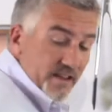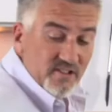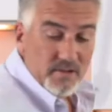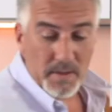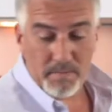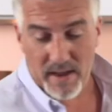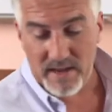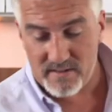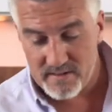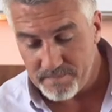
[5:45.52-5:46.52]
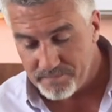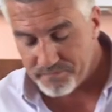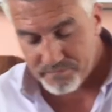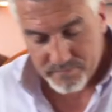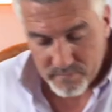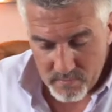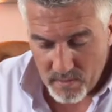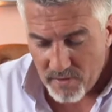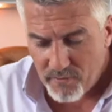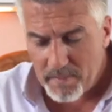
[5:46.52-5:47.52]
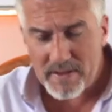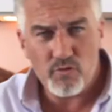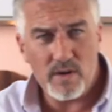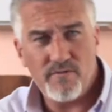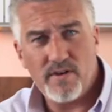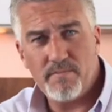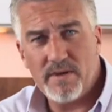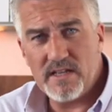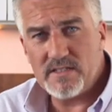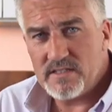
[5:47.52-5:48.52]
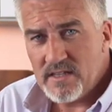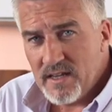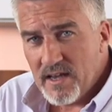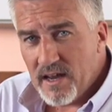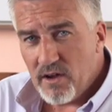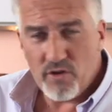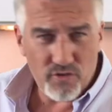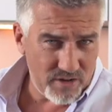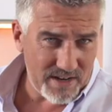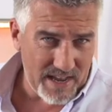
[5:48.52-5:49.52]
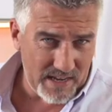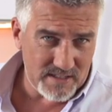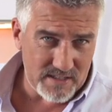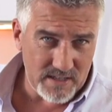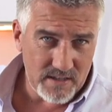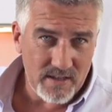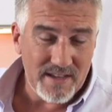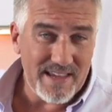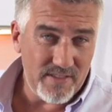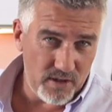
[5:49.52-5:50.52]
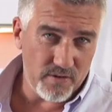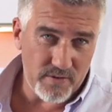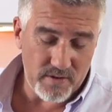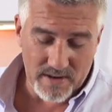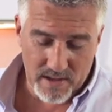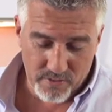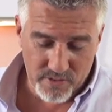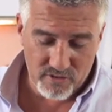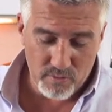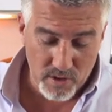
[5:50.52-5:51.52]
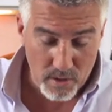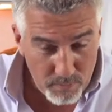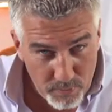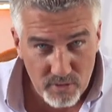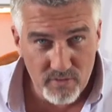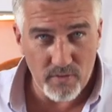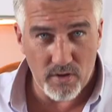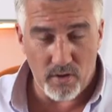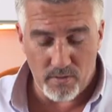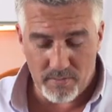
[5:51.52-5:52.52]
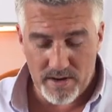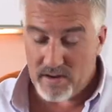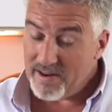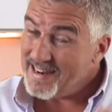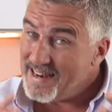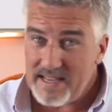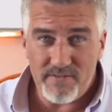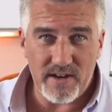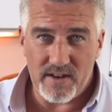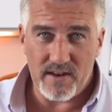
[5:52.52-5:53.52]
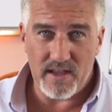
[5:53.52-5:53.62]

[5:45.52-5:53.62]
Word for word: needs to be baked for about 25 minutes at 180 in the oven. Now this will go beautiful golden brown. Leave it in